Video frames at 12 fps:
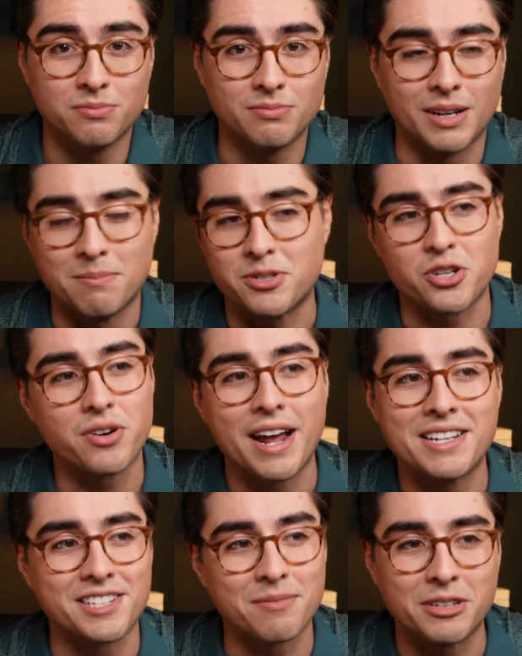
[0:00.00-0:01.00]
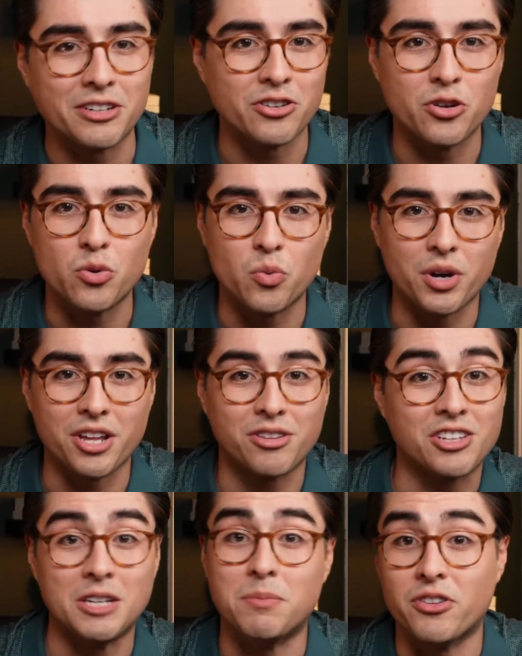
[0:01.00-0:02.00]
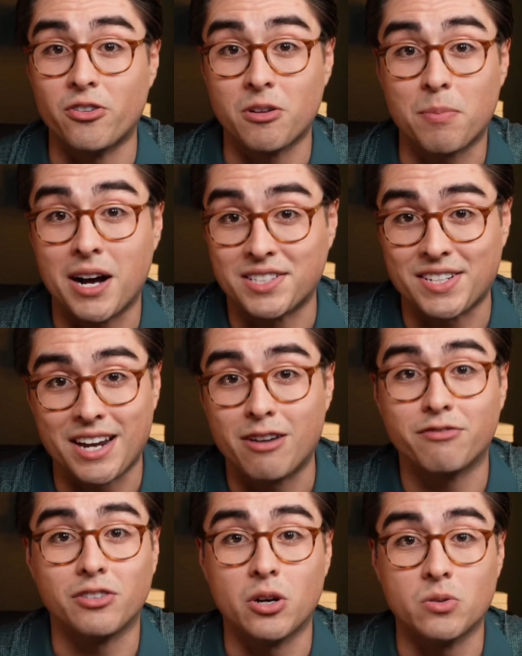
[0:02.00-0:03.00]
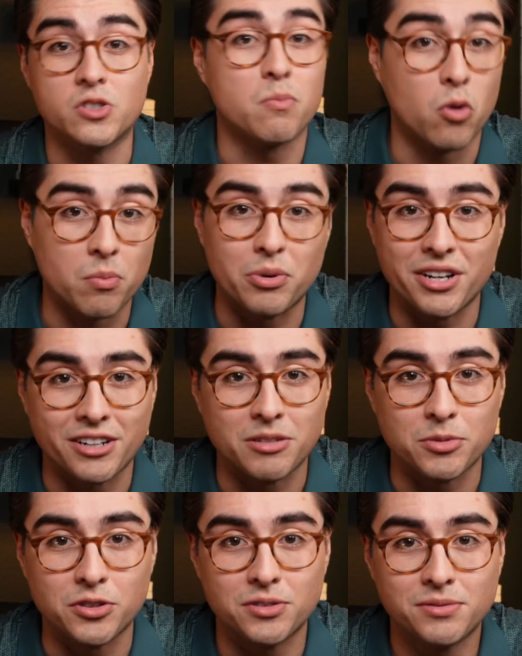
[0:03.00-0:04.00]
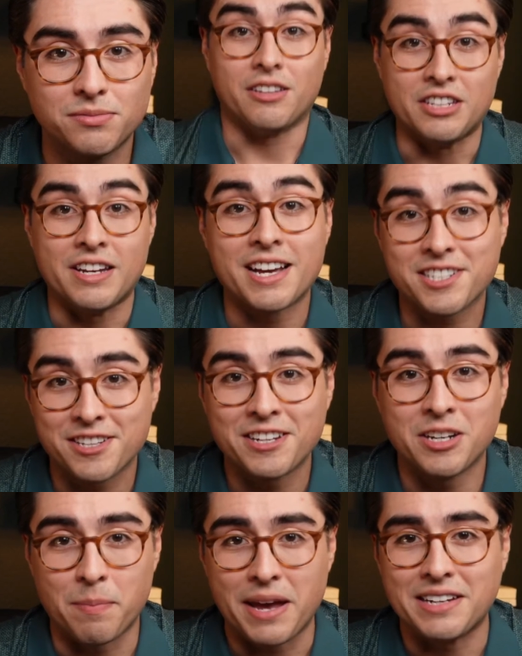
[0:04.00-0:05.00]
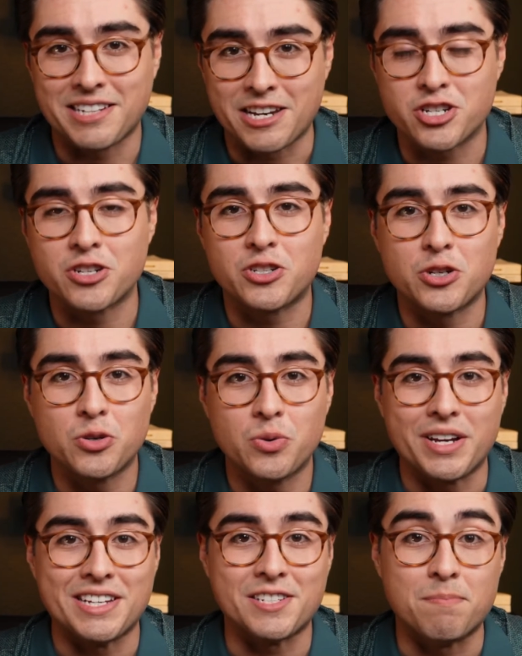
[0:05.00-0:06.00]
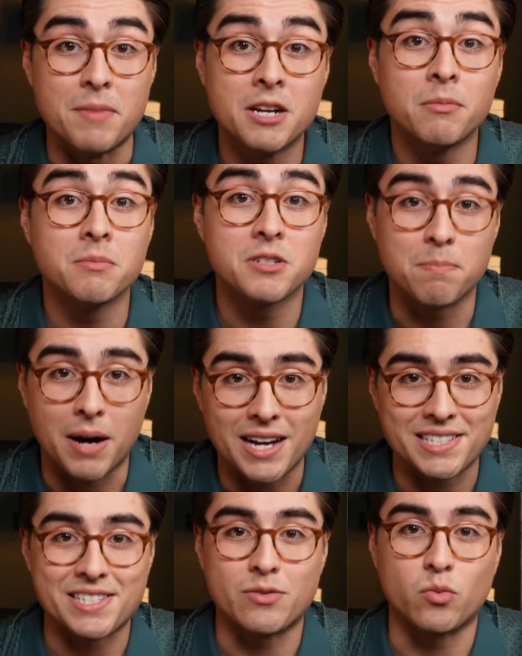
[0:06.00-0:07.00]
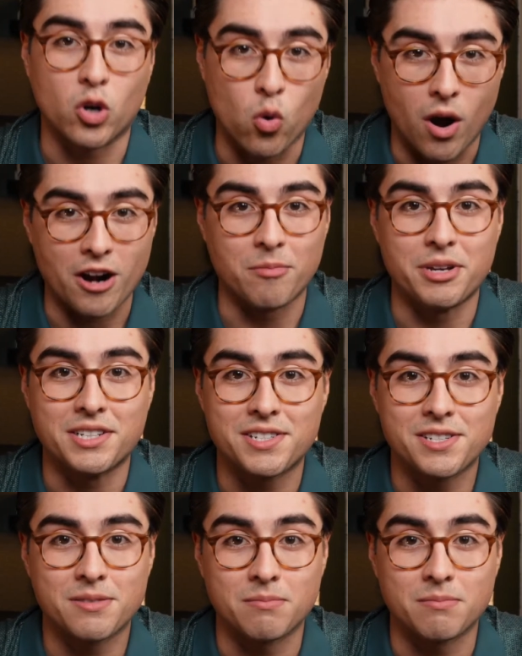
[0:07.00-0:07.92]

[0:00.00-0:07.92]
I'm sure it has something to do with keeping their deposit outflows more predictable. The next thing to pay attention to is minimum deposit requirements.